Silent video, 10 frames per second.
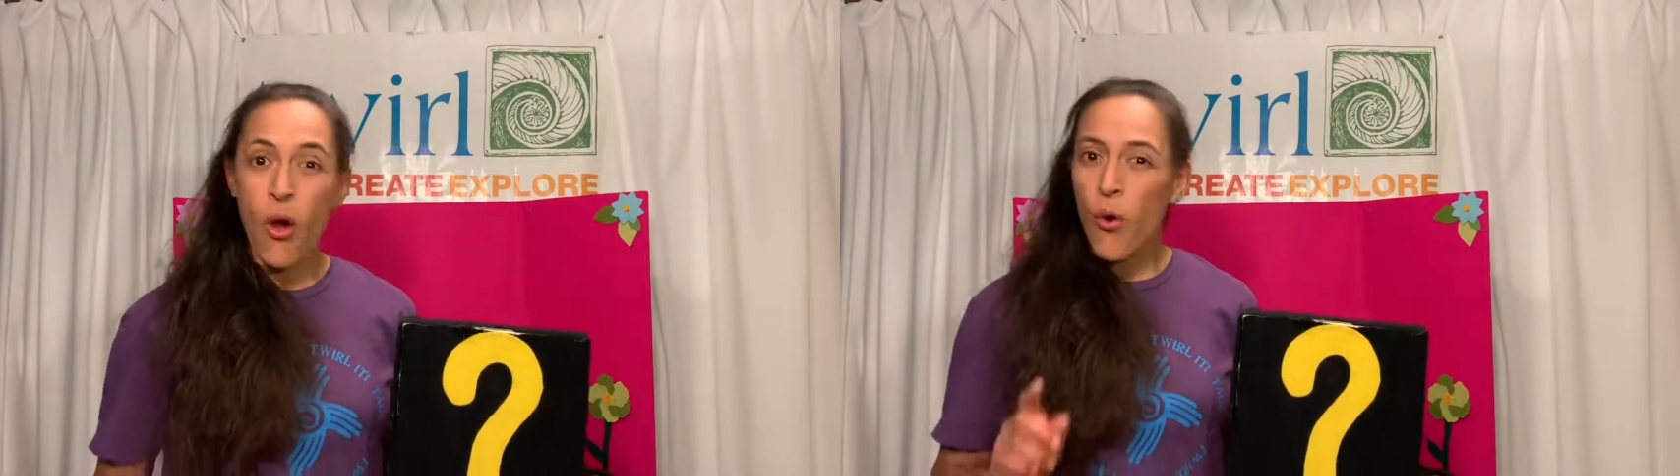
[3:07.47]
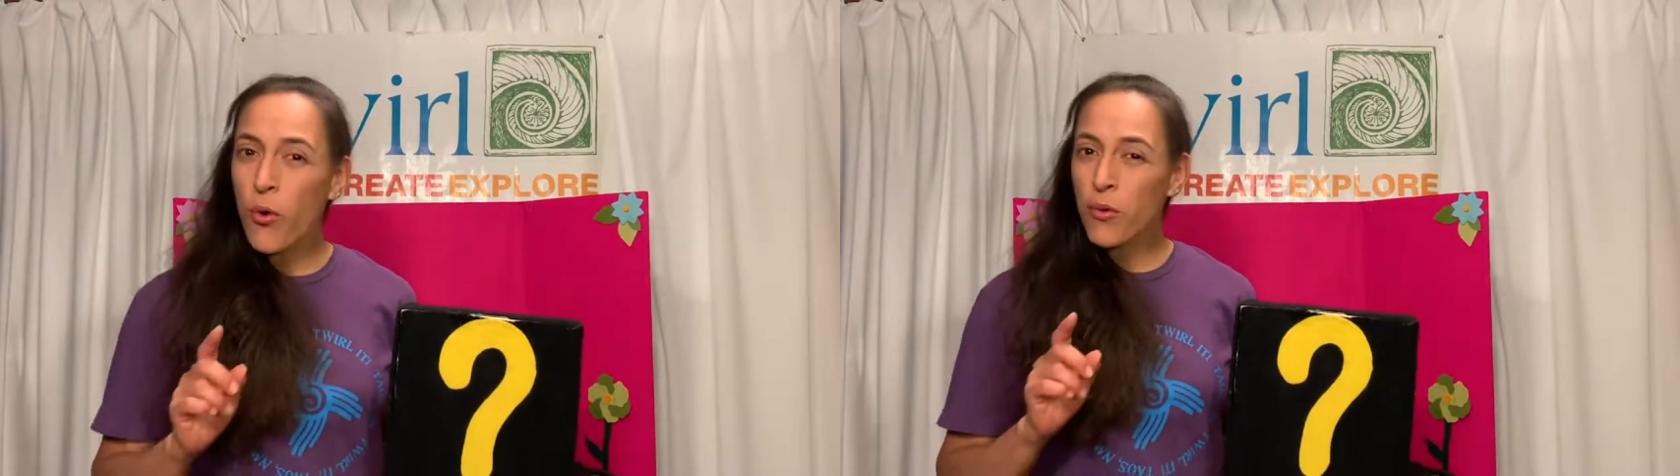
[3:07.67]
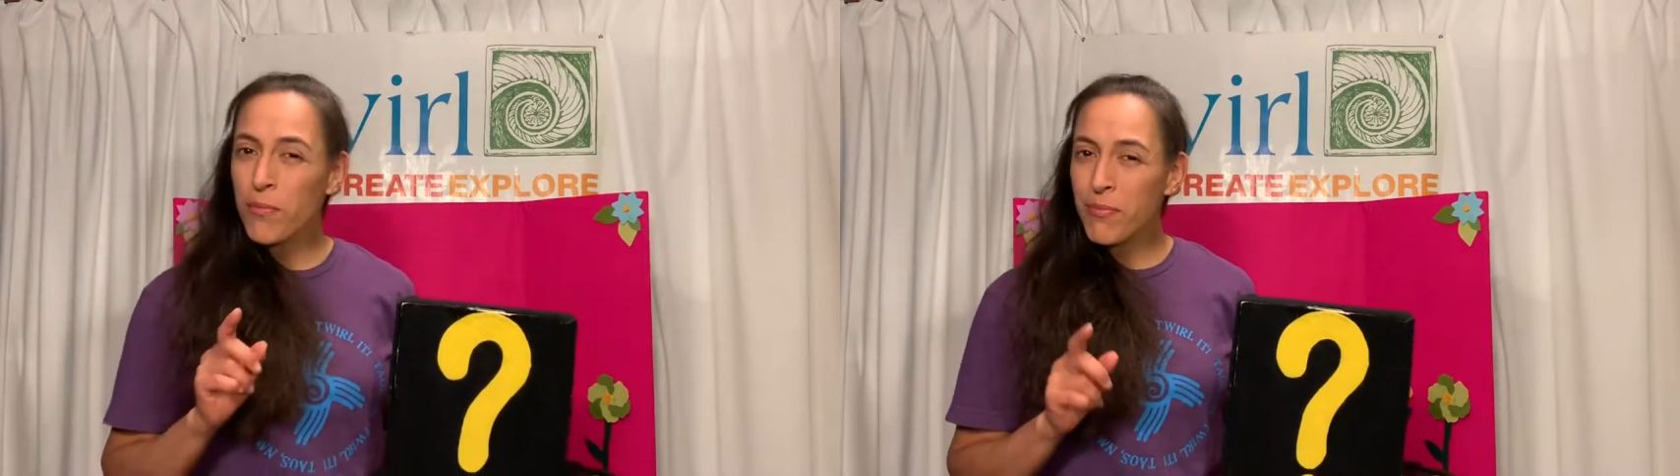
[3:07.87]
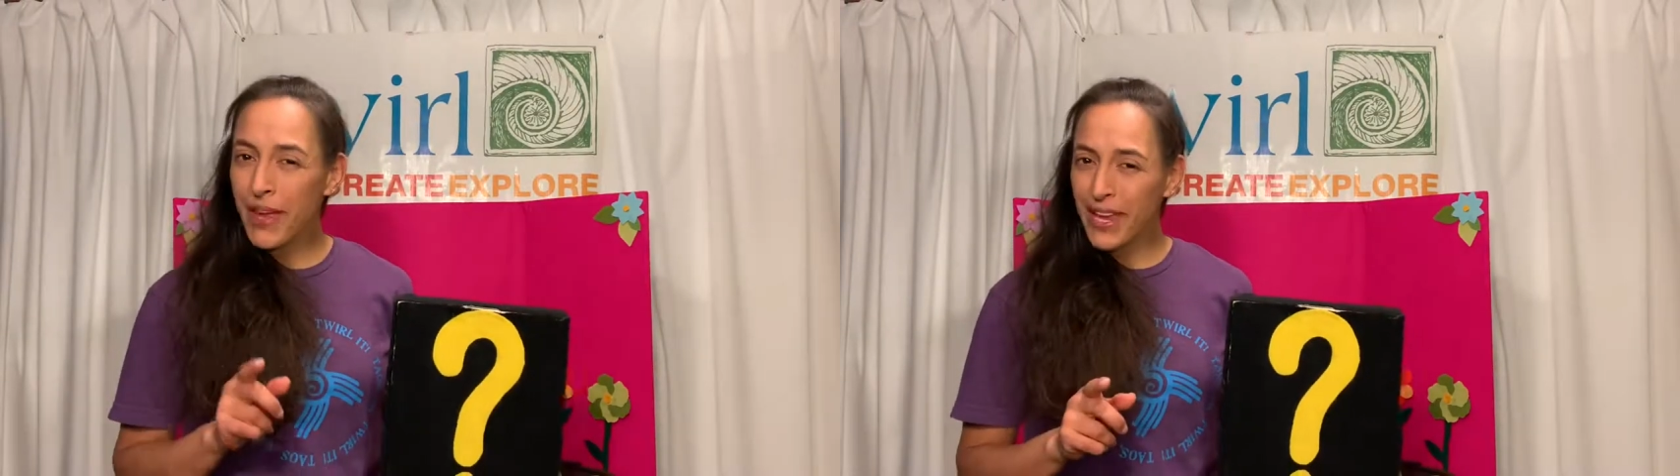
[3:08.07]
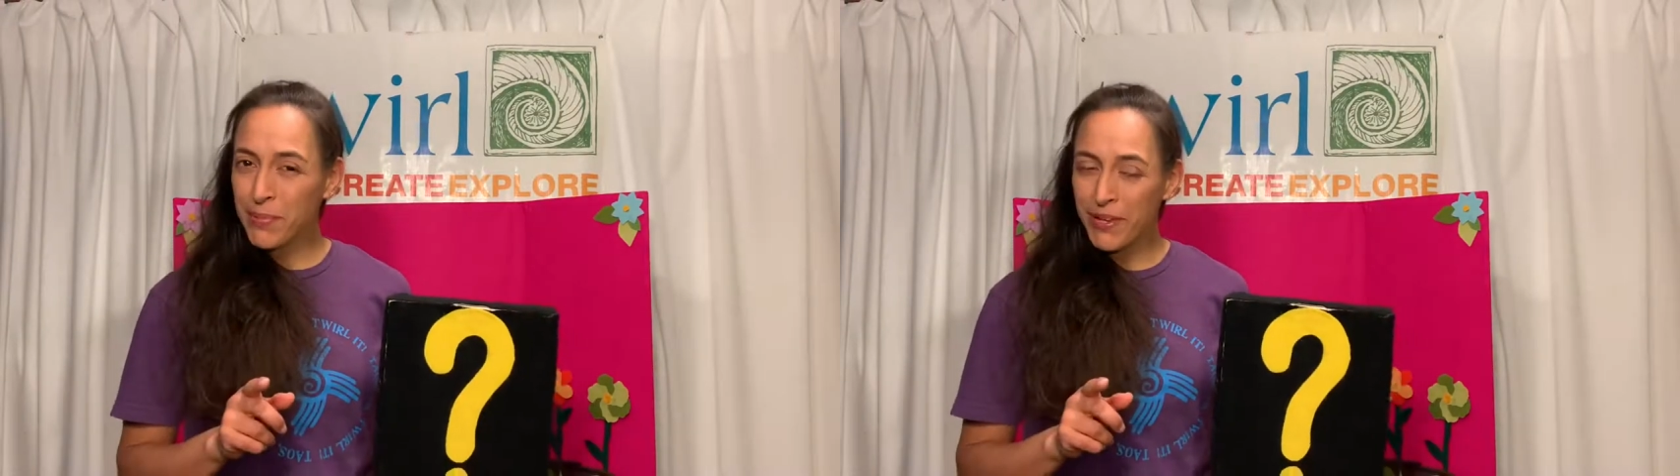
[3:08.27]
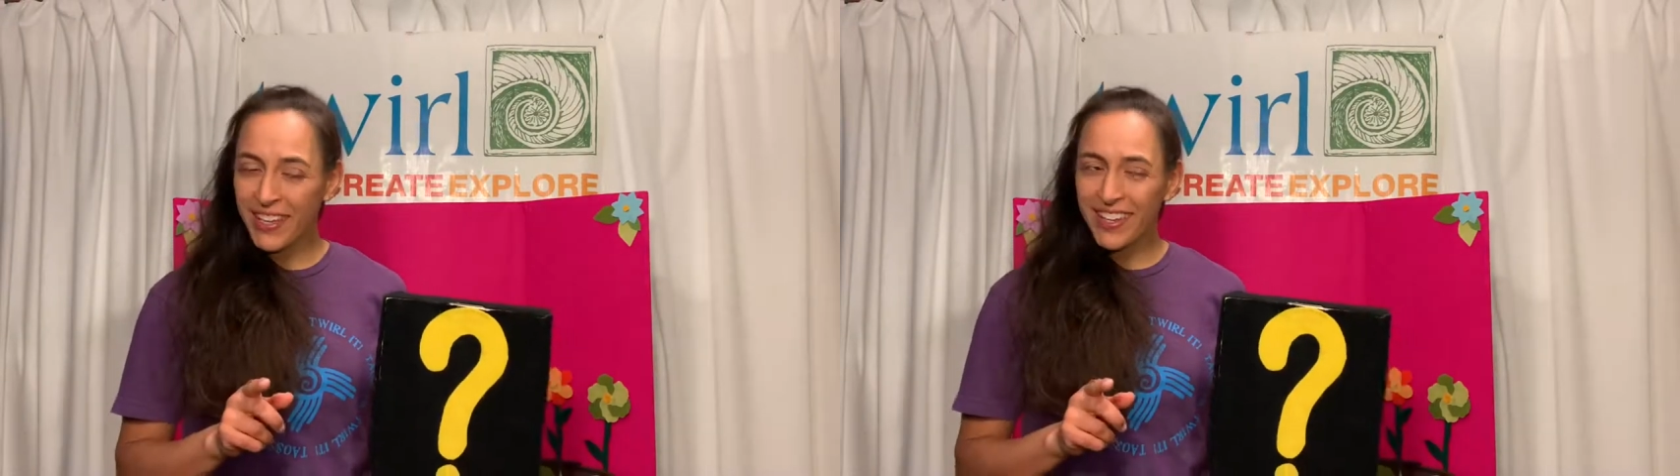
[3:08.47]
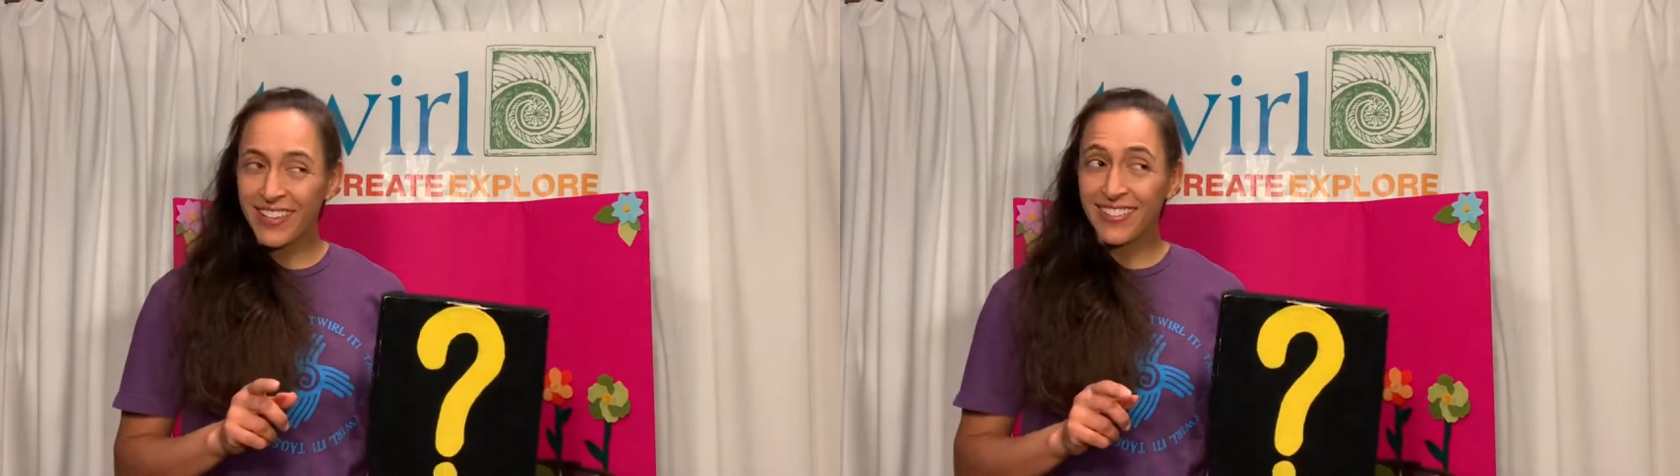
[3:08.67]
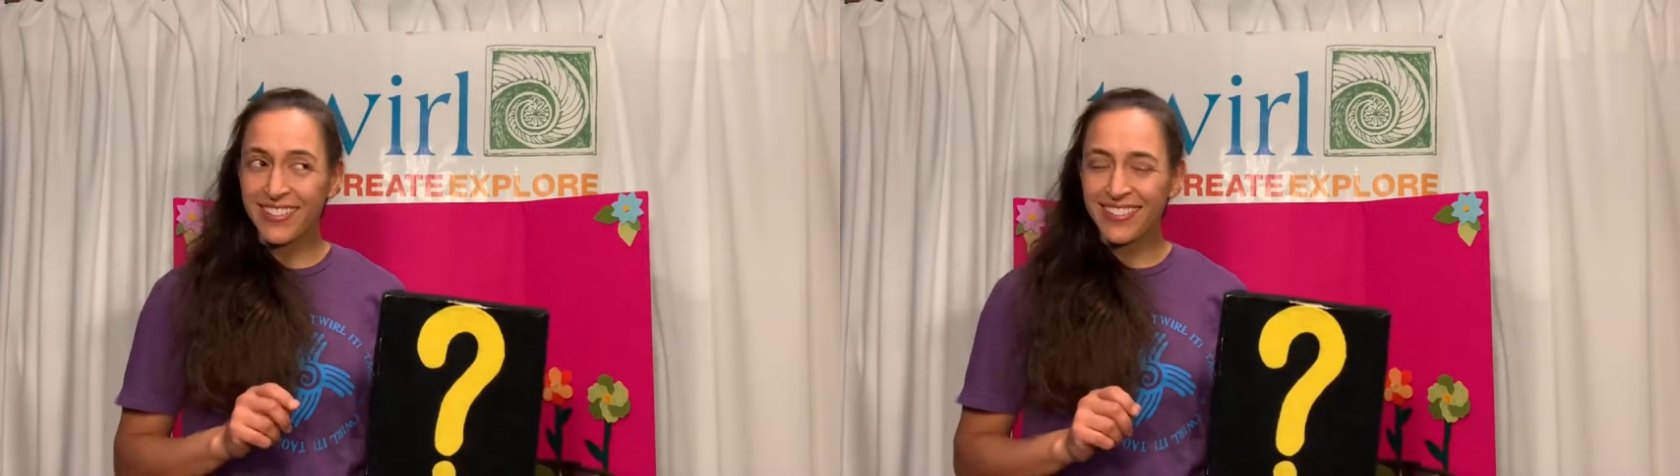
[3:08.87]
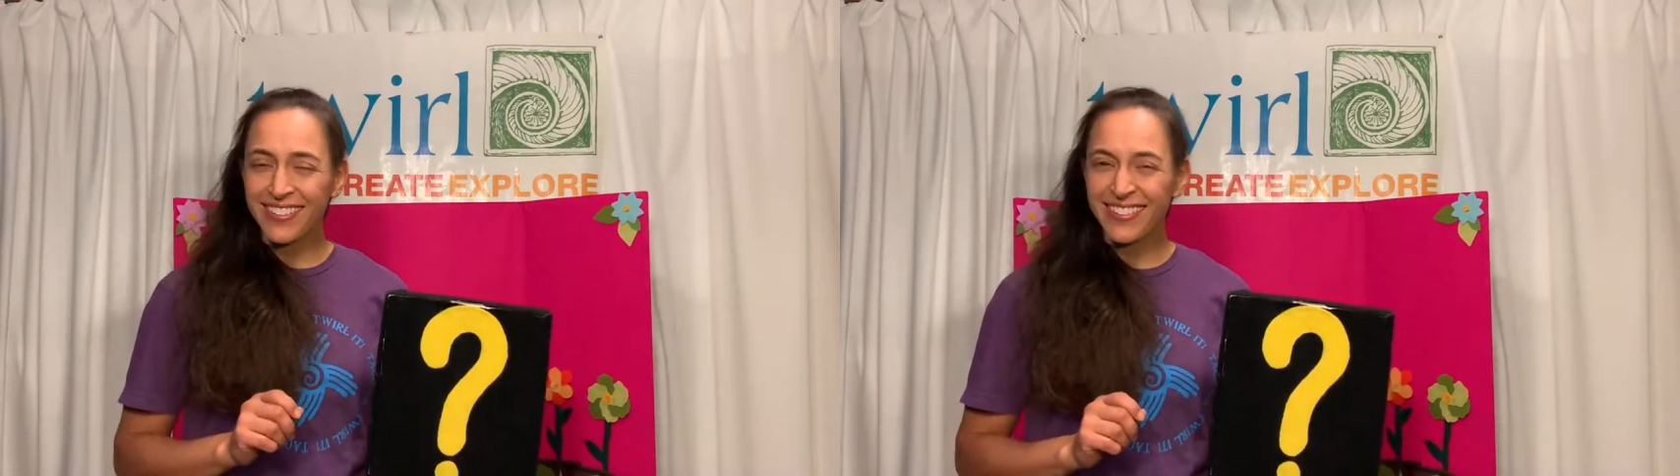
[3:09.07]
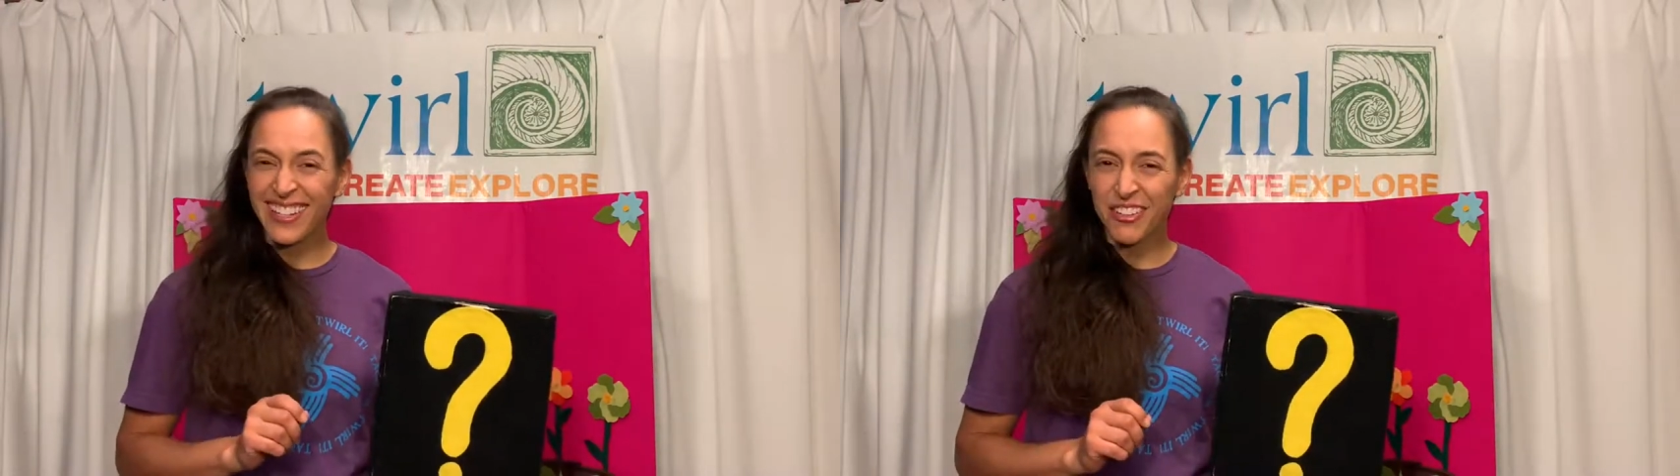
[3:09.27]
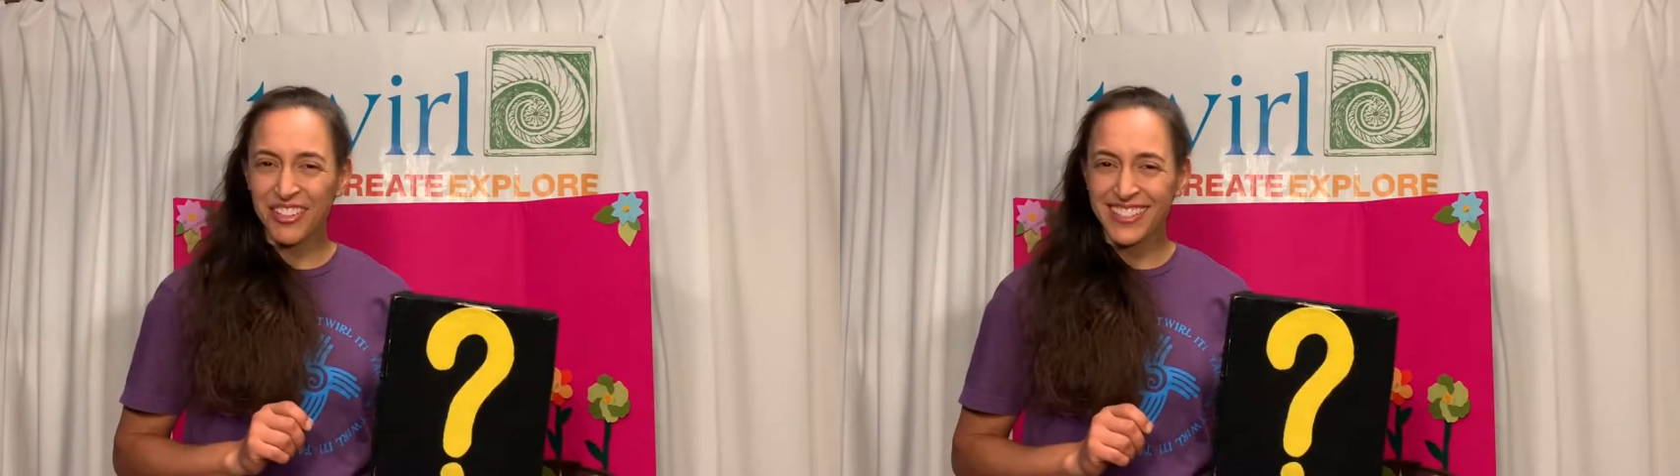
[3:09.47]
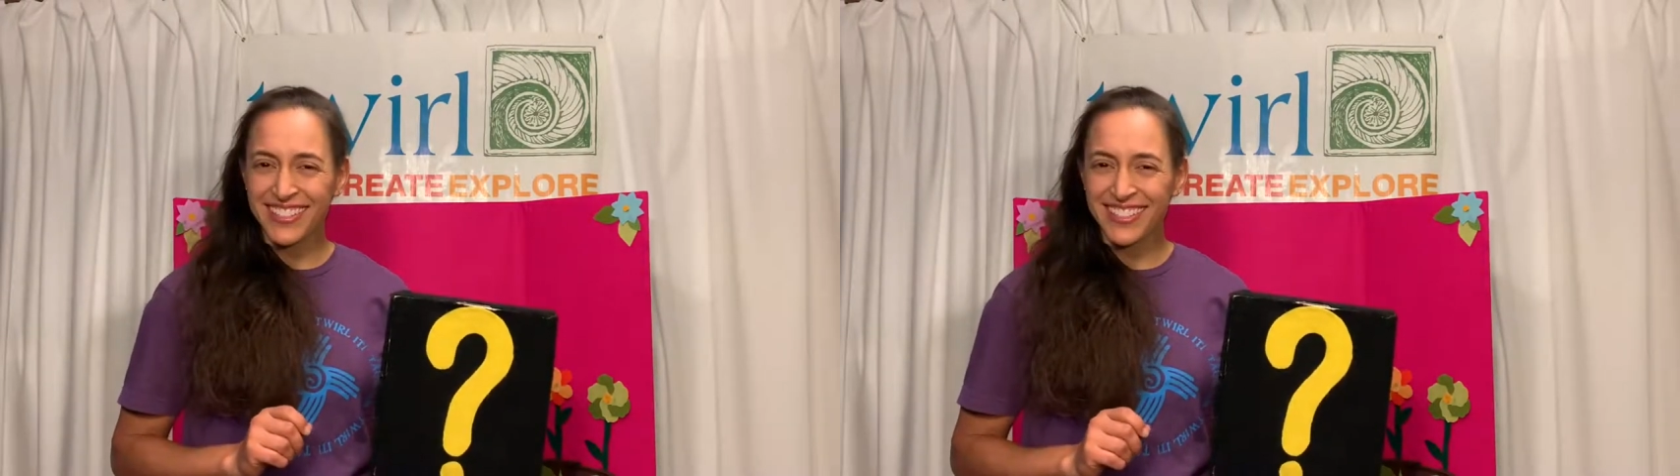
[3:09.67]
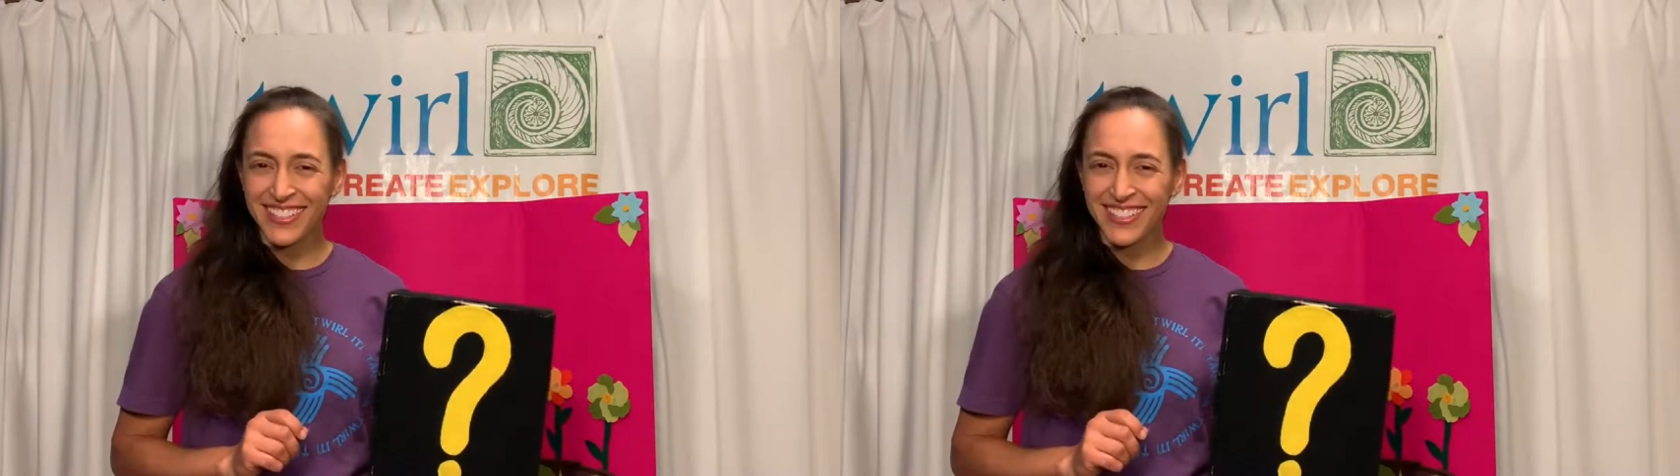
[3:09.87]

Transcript: or maybe it's a secret.